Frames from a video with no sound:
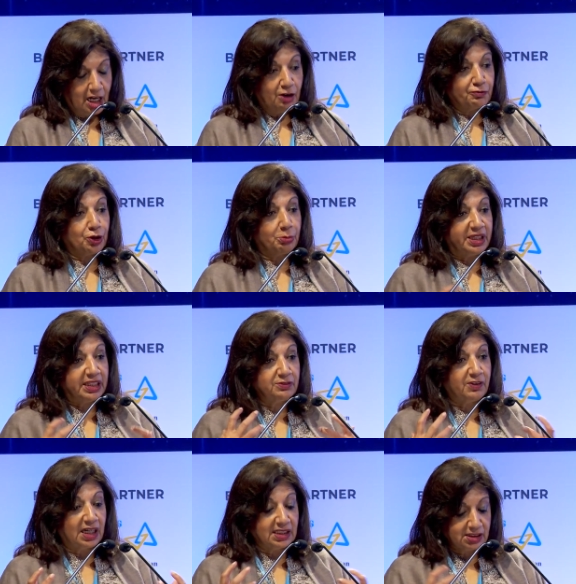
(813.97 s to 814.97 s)
From
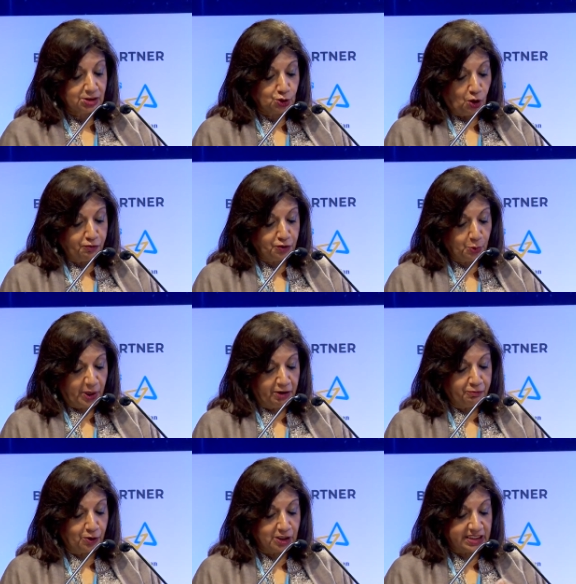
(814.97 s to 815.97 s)
advanced software
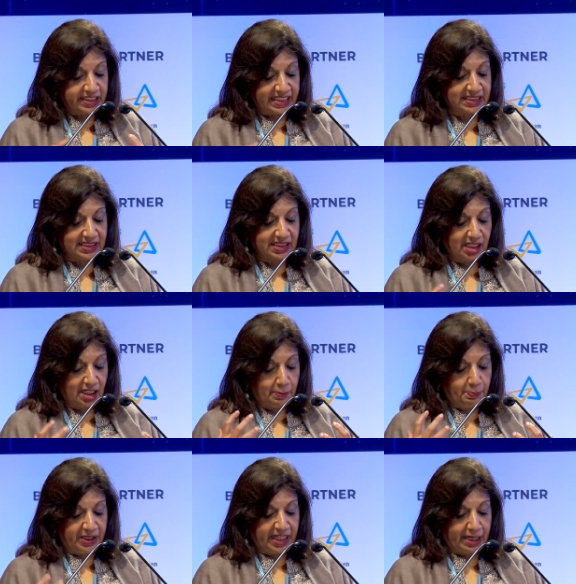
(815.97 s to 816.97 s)
for Tesla,
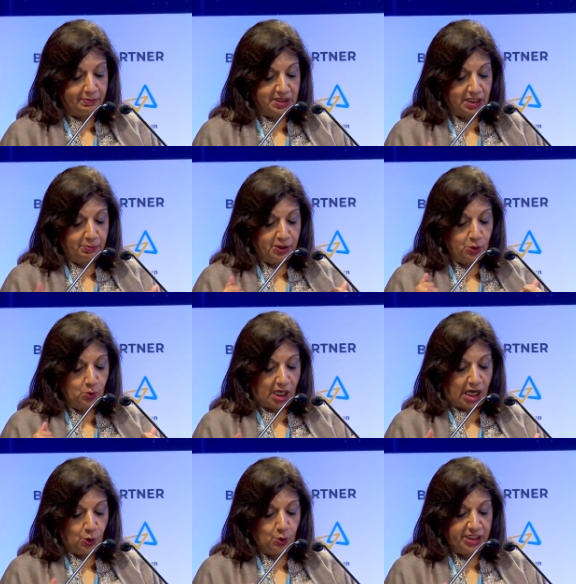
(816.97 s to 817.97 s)
BMW,
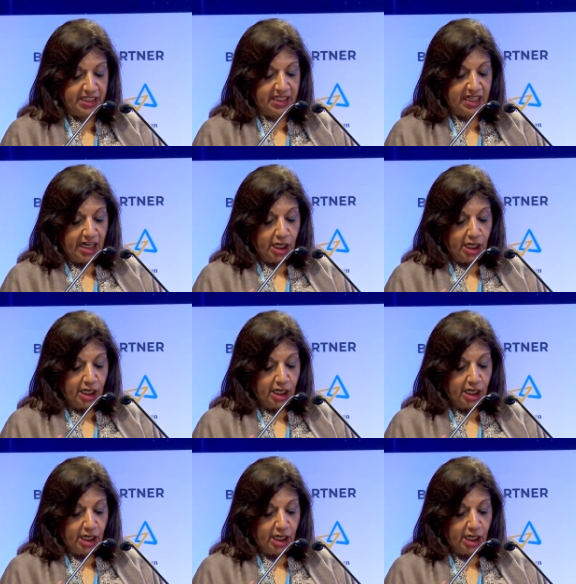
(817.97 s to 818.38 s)
Audi,